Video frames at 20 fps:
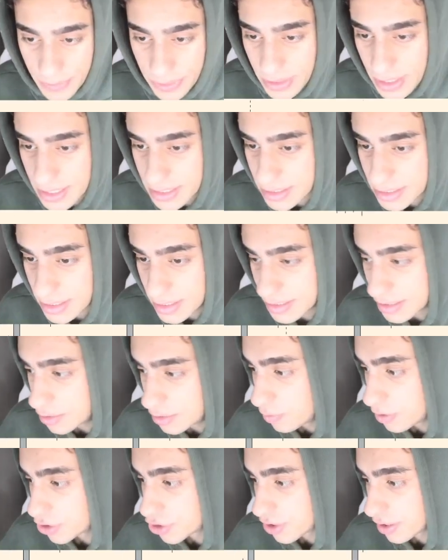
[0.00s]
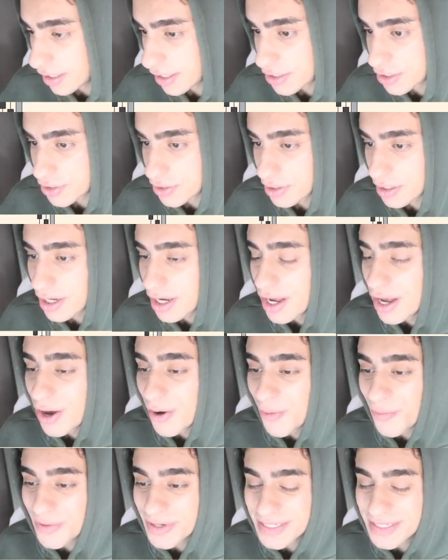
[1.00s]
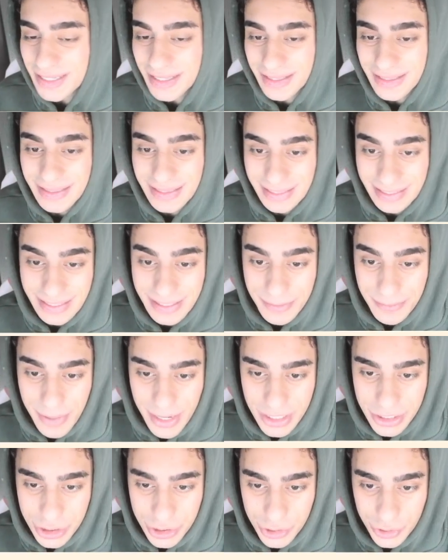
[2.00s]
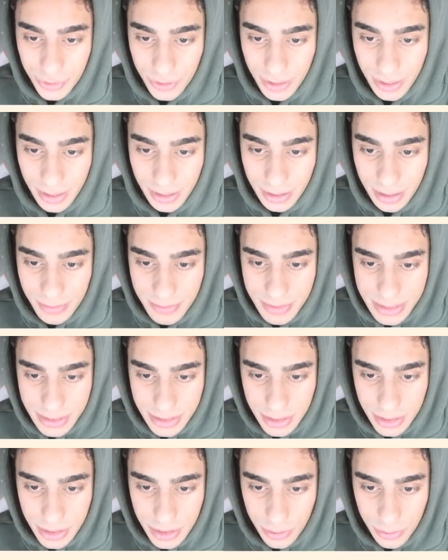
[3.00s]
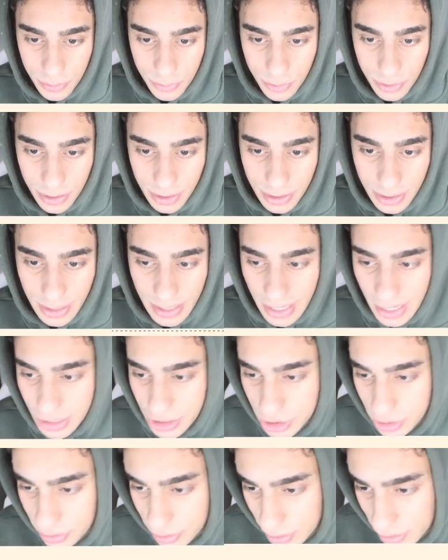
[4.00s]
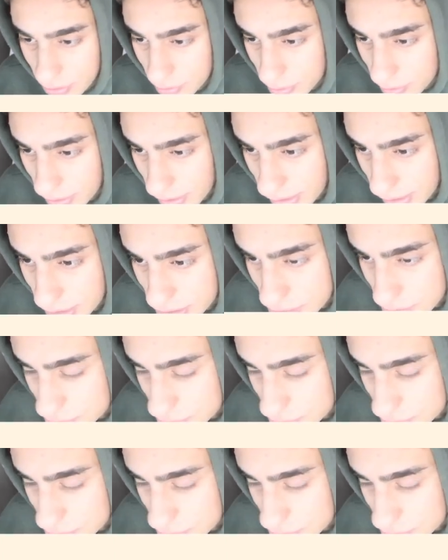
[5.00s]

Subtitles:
This is the one trade I took. It wasn't the best trade. Let me see what it actually looked like.